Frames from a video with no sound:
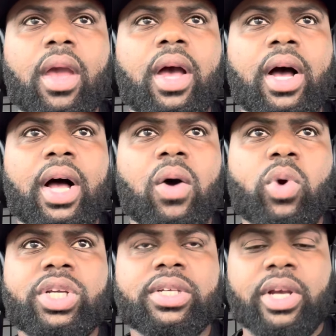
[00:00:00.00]
uh,
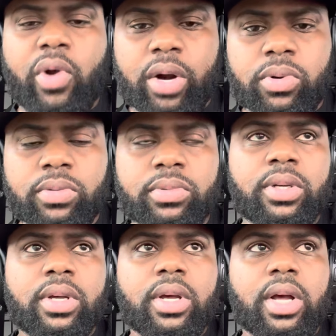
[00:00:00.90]
which is incredible.
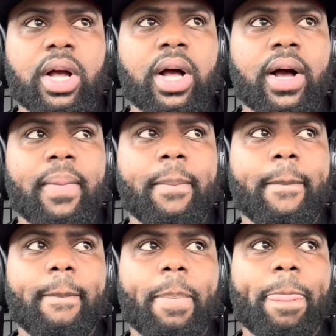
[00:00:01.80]

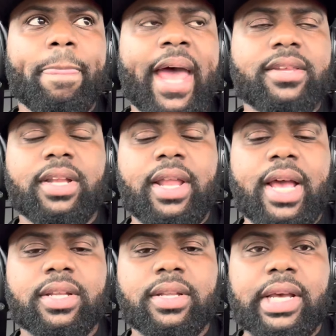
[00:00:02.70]
Um, that's
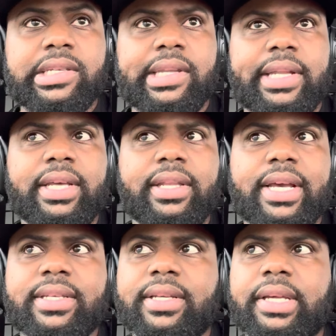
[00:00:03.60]
that's that's I think
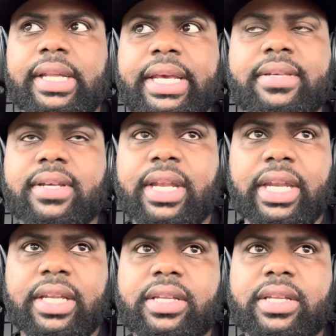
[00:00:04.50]
that's at least an